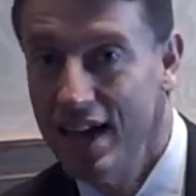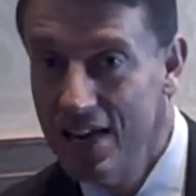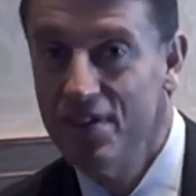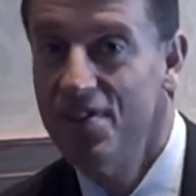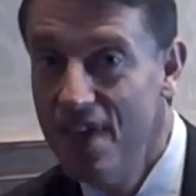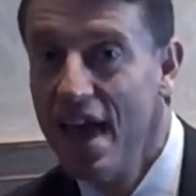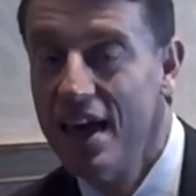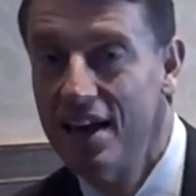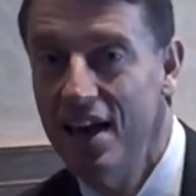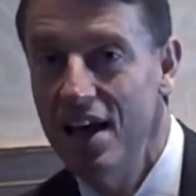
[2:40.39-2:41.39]
And even
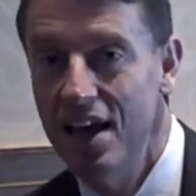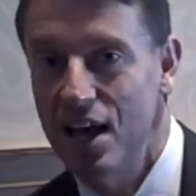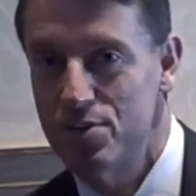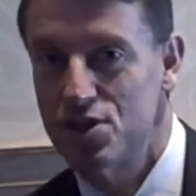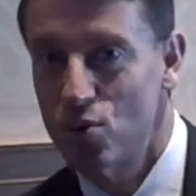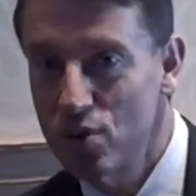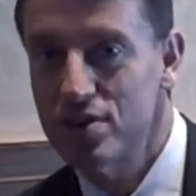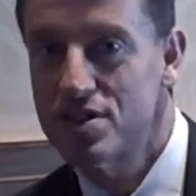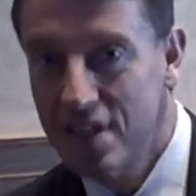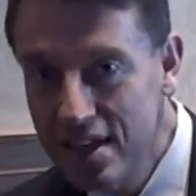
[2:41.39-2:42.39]
then, it was a
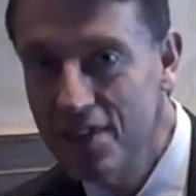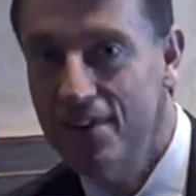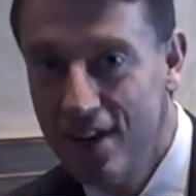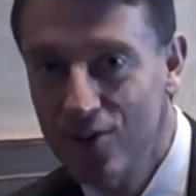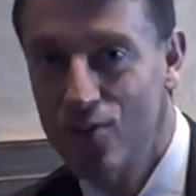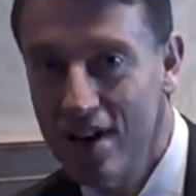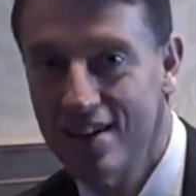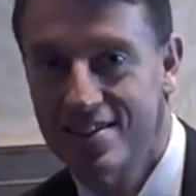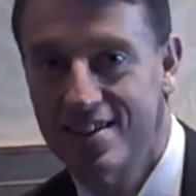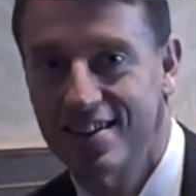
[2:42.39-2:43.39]
real significant risk.